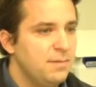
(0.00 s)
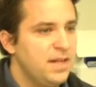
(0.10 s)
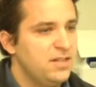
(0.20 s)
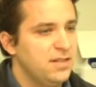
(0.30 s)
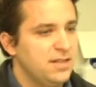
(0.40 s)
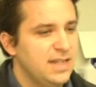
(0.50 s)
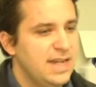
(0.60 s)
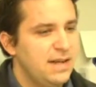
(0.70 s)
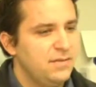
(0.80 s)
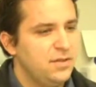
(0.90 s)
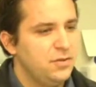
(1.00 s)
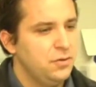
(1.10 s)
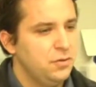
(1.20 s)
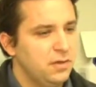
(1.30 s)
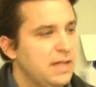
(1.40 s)
the patient doesn't have
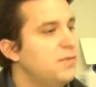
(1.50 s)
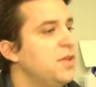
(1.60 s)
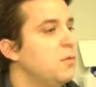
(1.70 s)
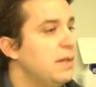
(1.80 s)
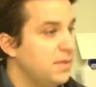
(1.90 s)
to live with the